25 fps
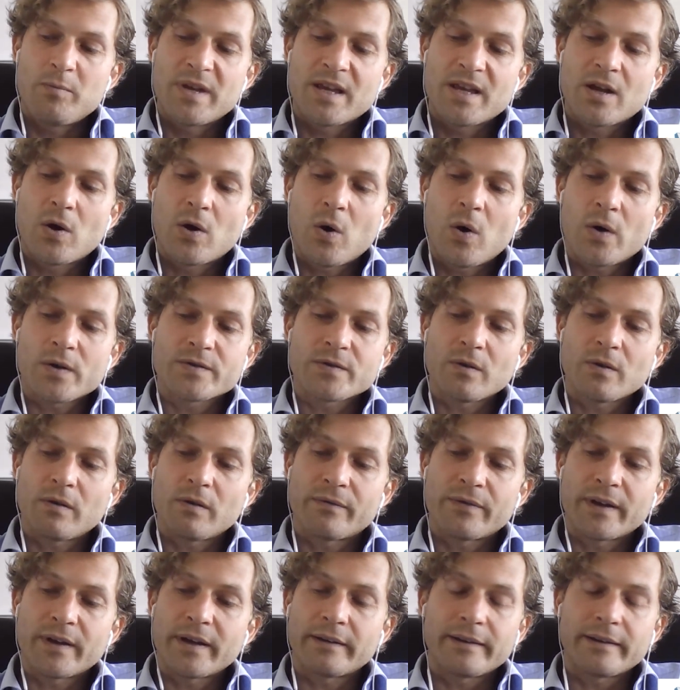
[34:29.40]
because
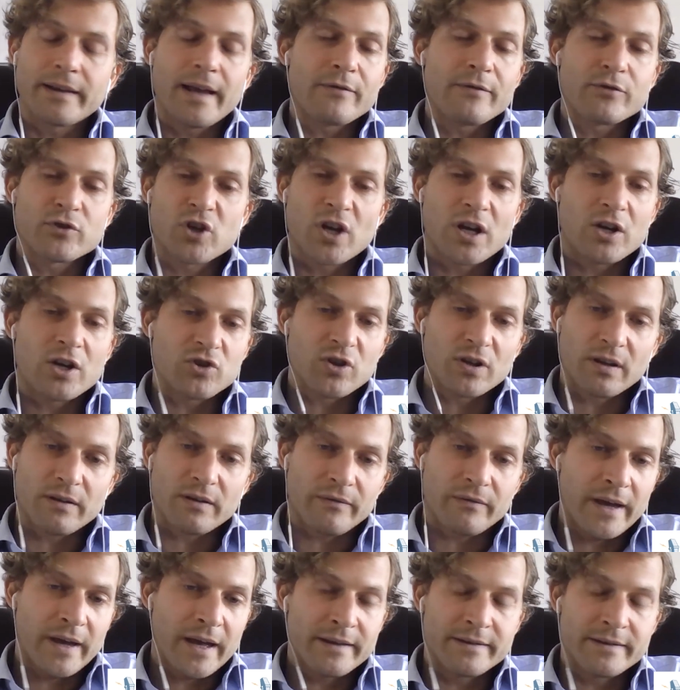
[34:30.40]
of a life-changing
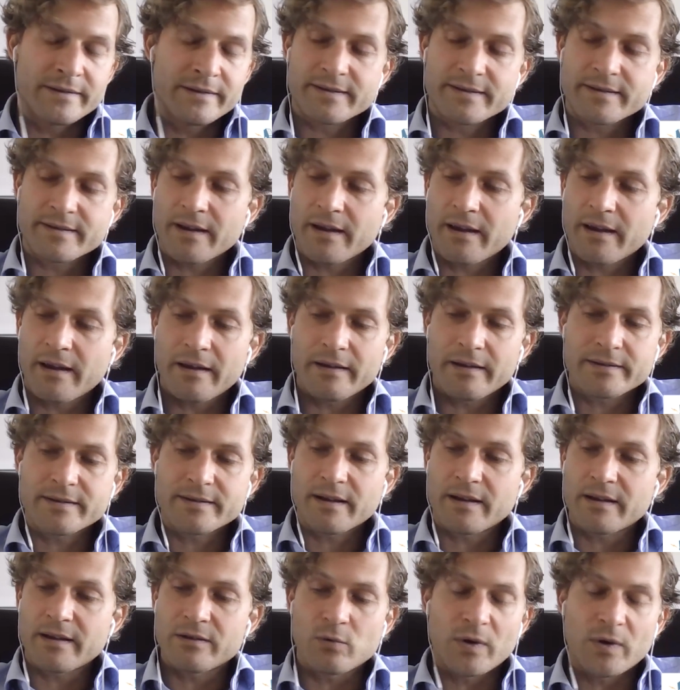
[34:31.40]
event. Say
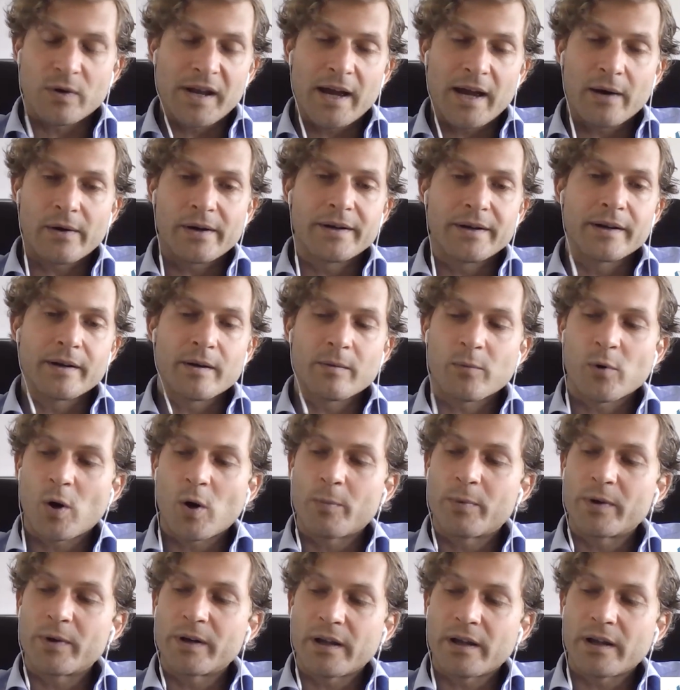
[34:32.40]
you inherited a
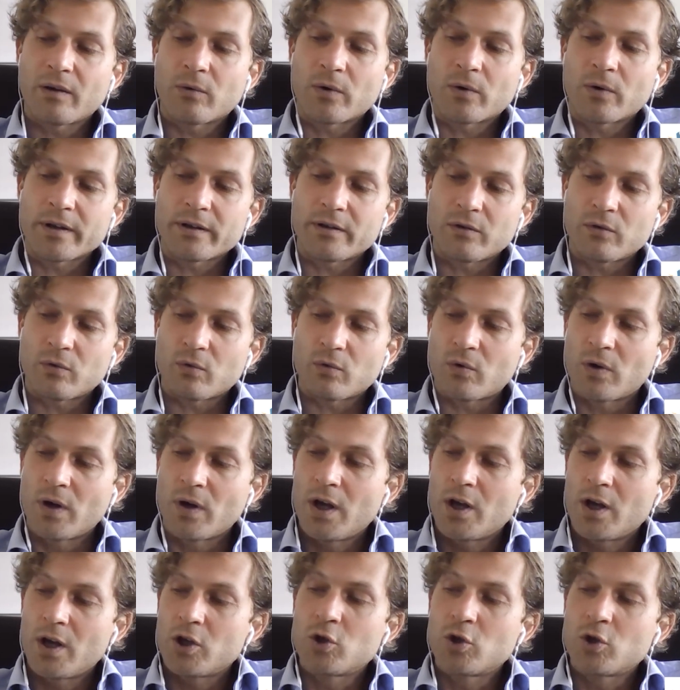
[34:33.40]
property, or you
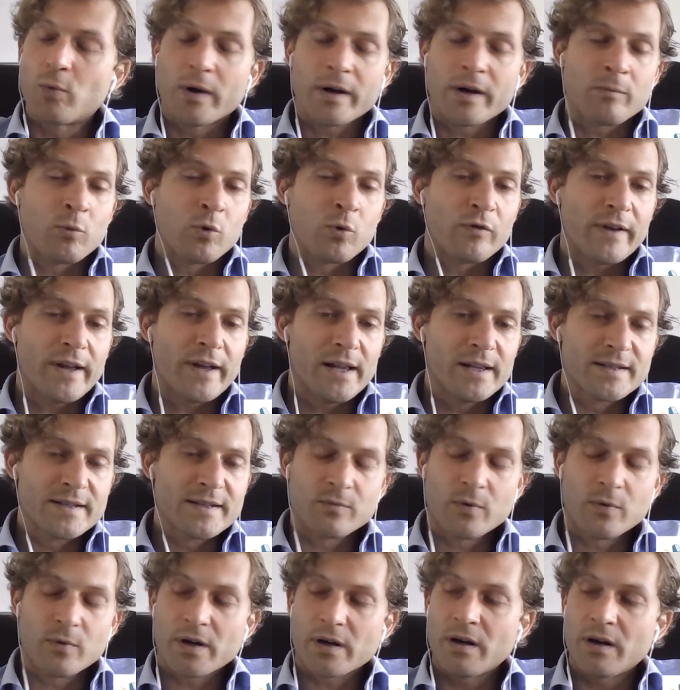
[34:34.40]
want to move
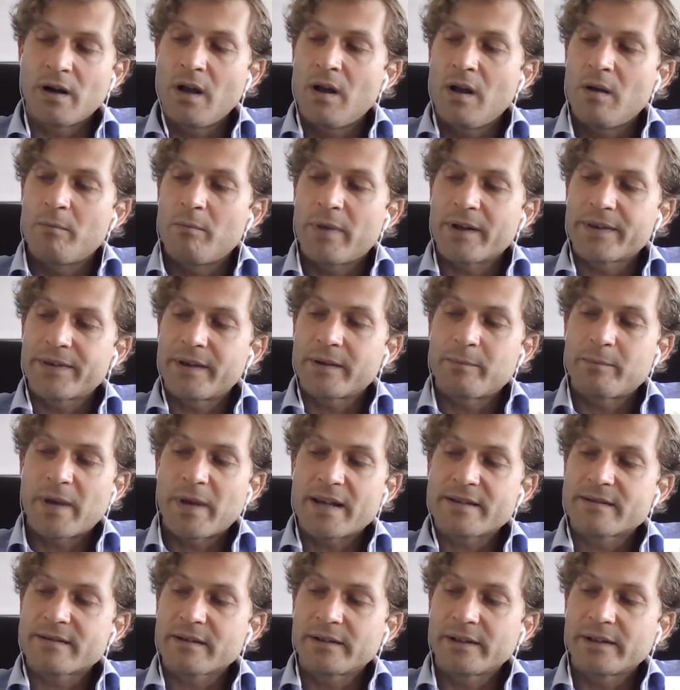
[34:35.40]
elsewhere, but that
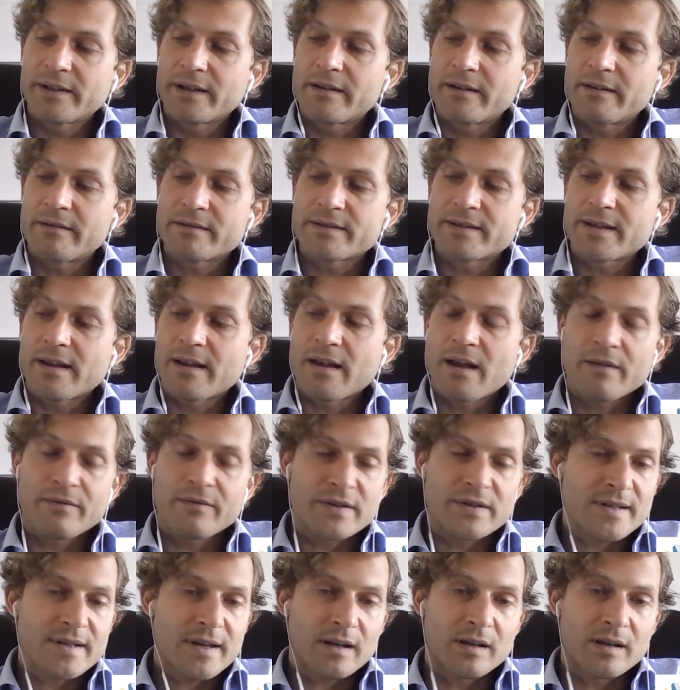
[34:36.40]
basically
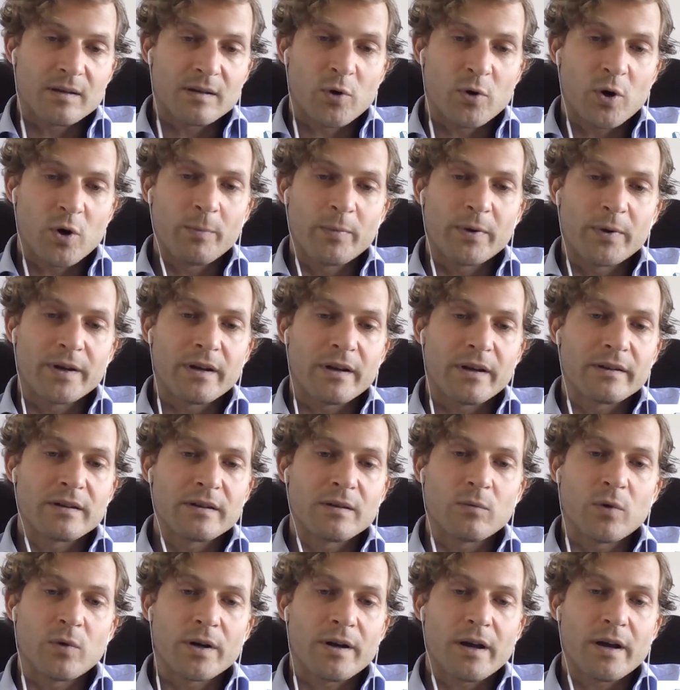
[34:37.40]
have a second property, and
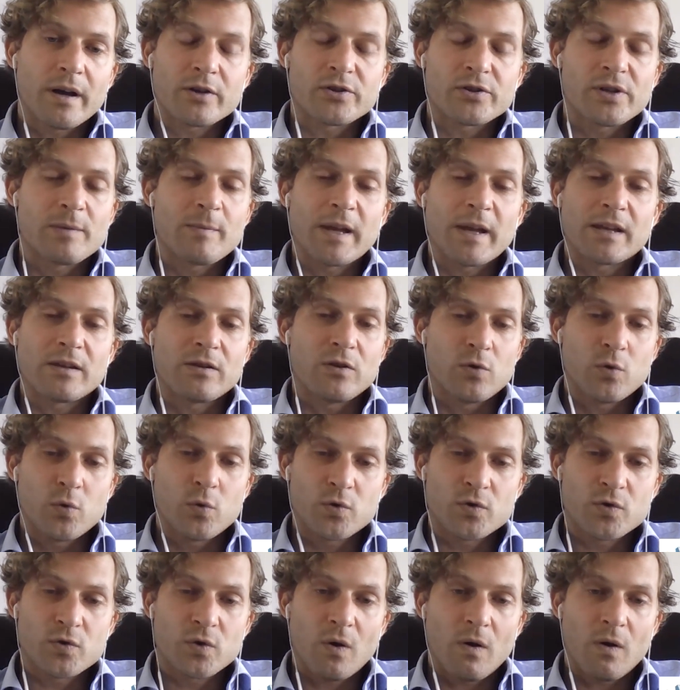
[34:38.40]
they want to actually make
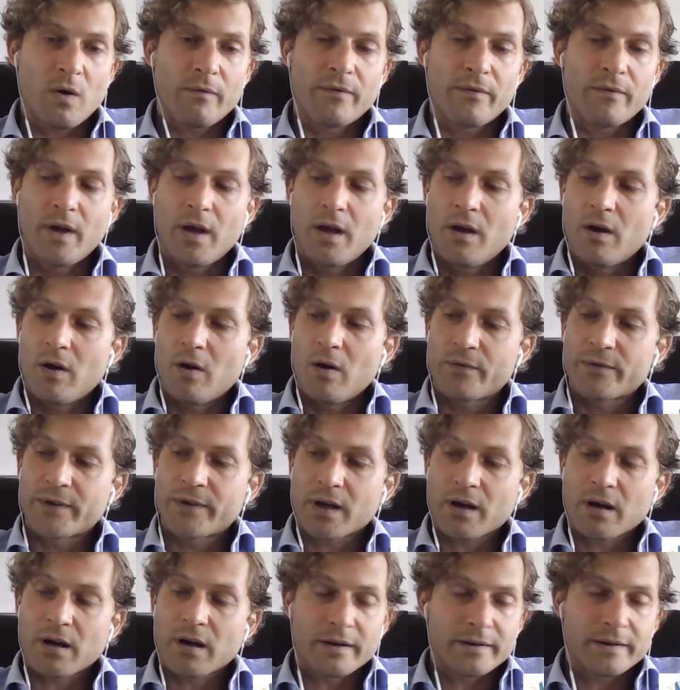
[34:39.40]
use of
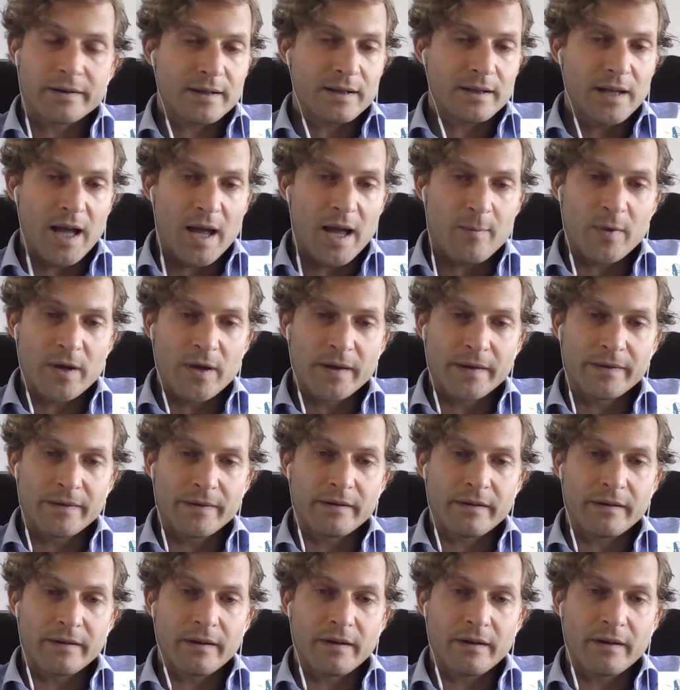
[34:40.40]
the current
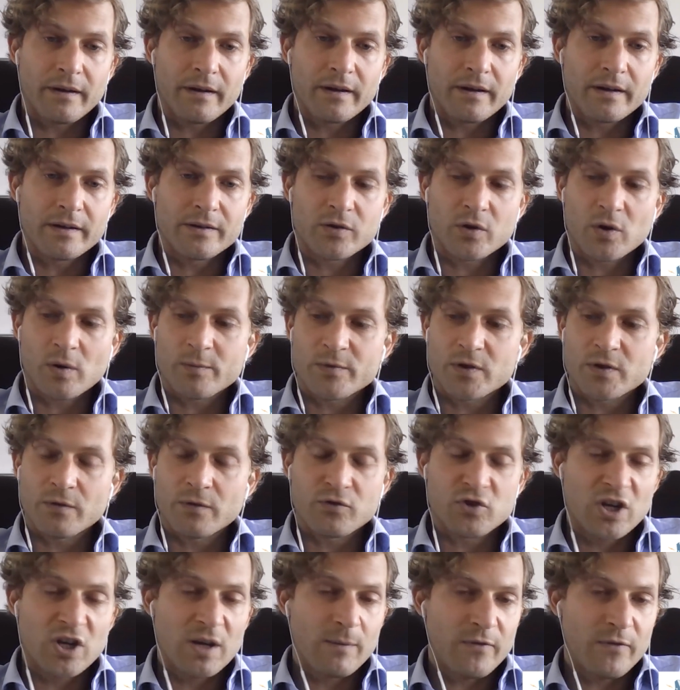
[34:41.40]
climate in terms
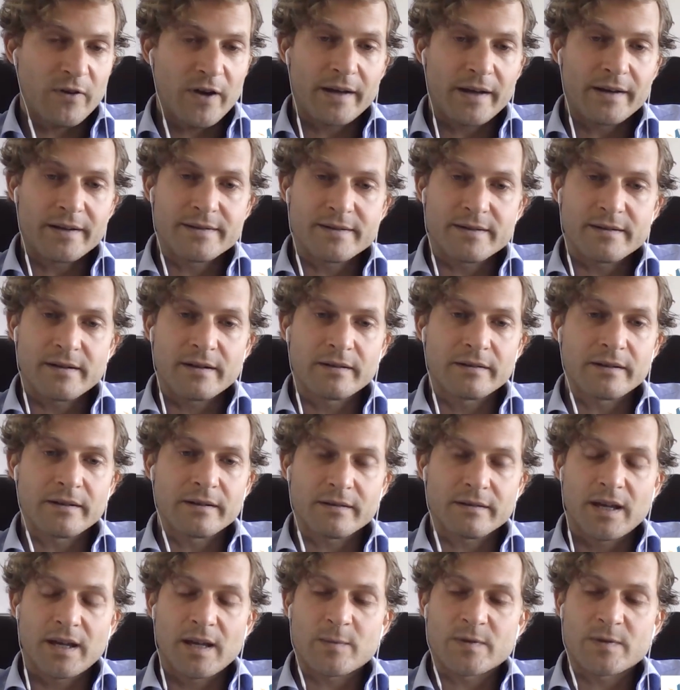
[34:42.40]
of cheap financing
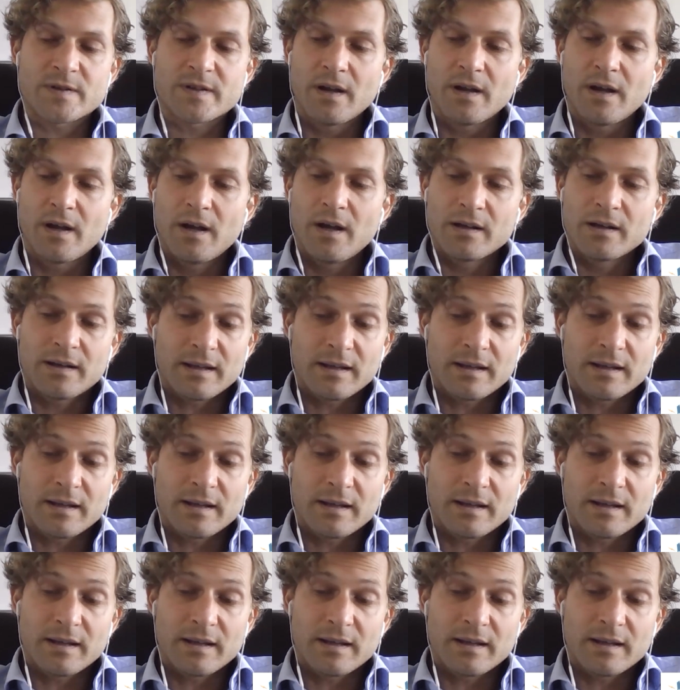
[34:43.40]
that keeps